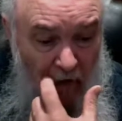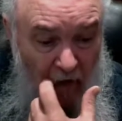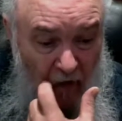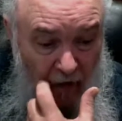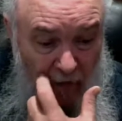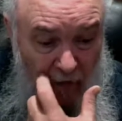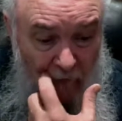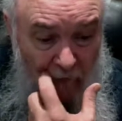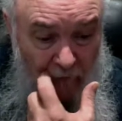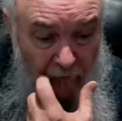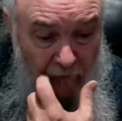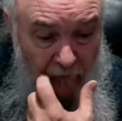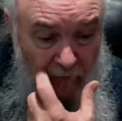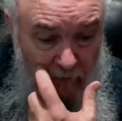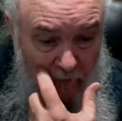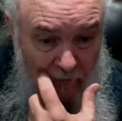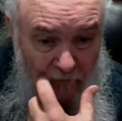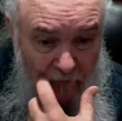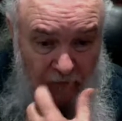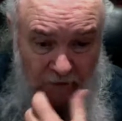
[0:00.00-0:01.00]
However,
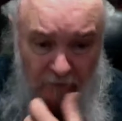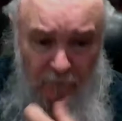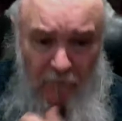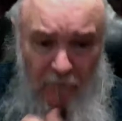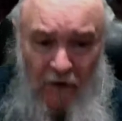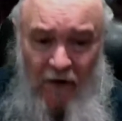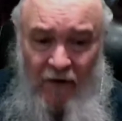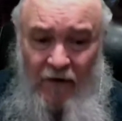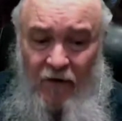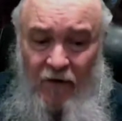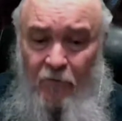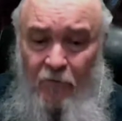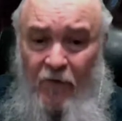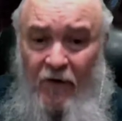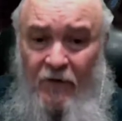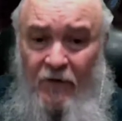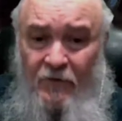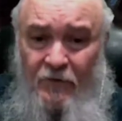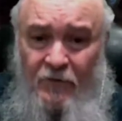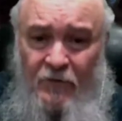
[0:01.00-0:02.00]
in my
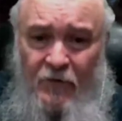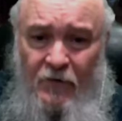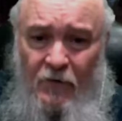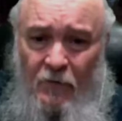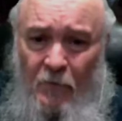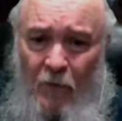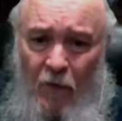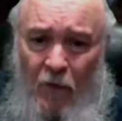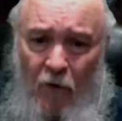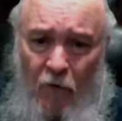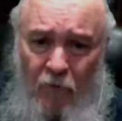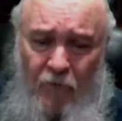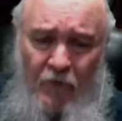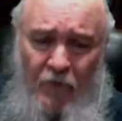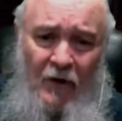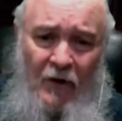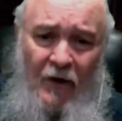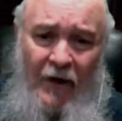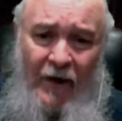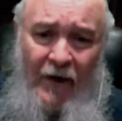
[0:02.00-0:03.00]
admittance over
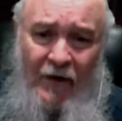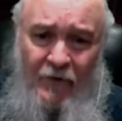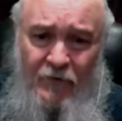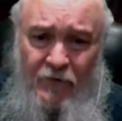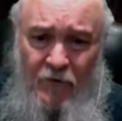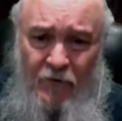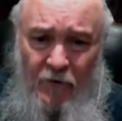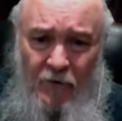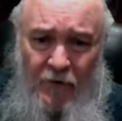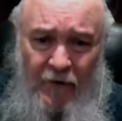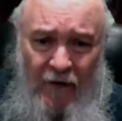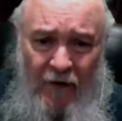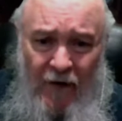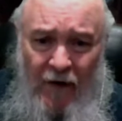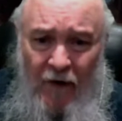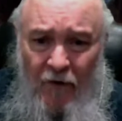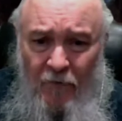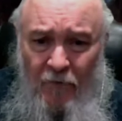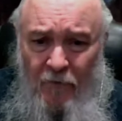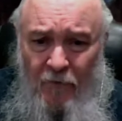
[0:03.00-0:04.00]
the last year and a
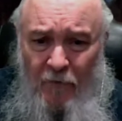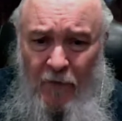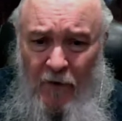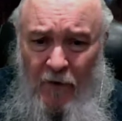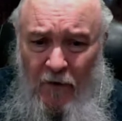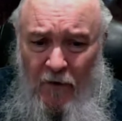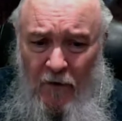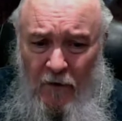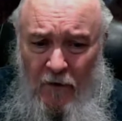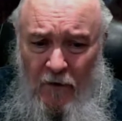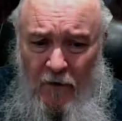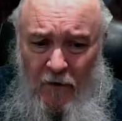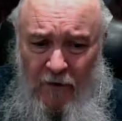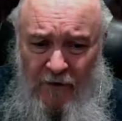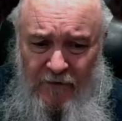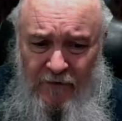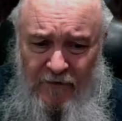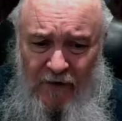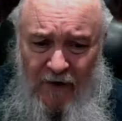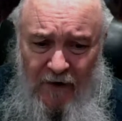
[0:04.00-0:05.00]
half,
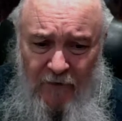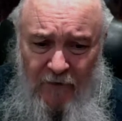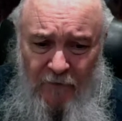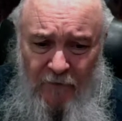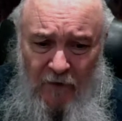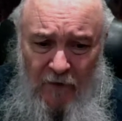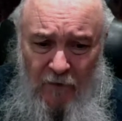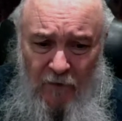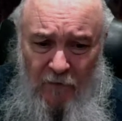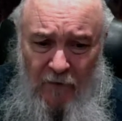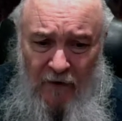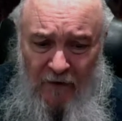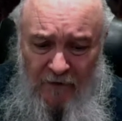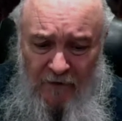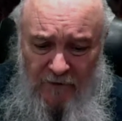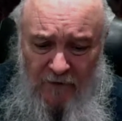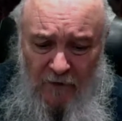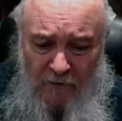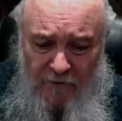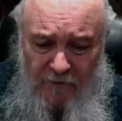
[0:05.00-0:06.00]
as I have found
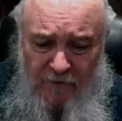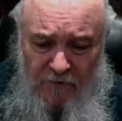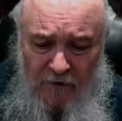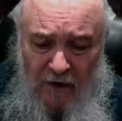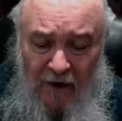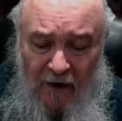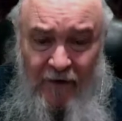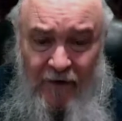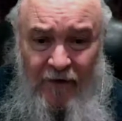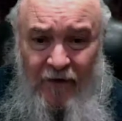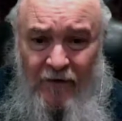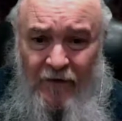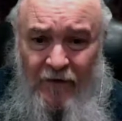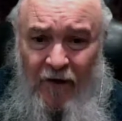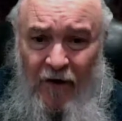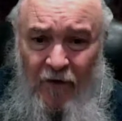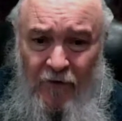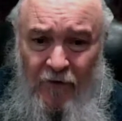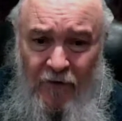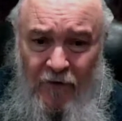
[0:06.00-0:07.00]
myself sliding
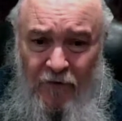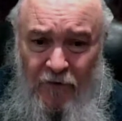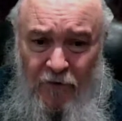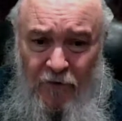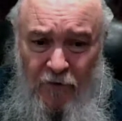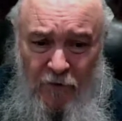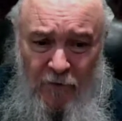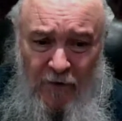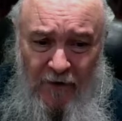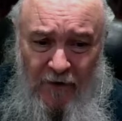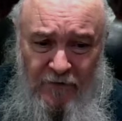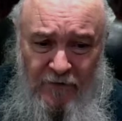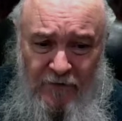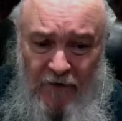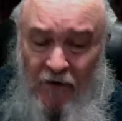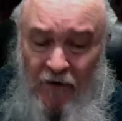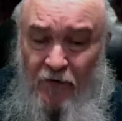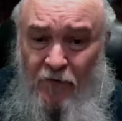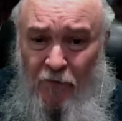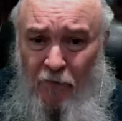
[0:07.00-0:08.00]
down into a
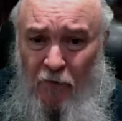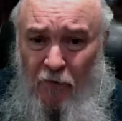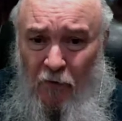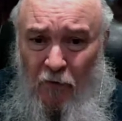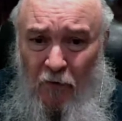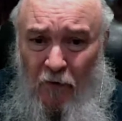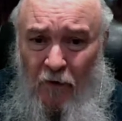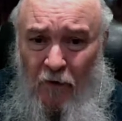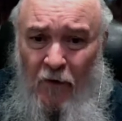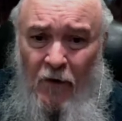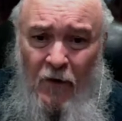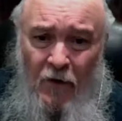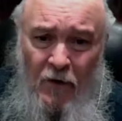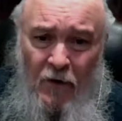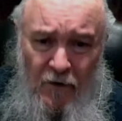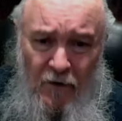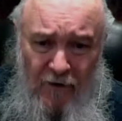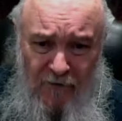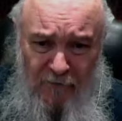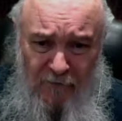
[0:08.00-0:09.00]
cesspool
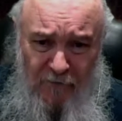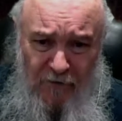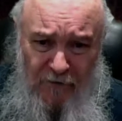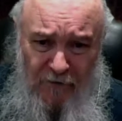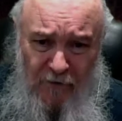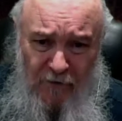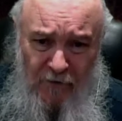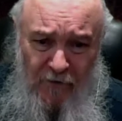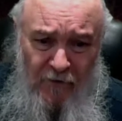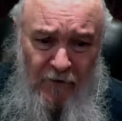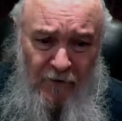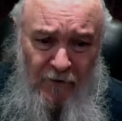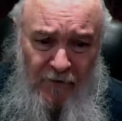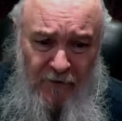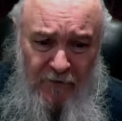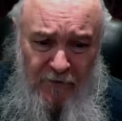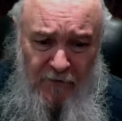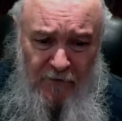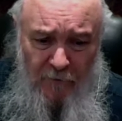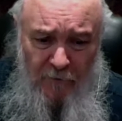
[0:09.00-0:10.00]
of mental illness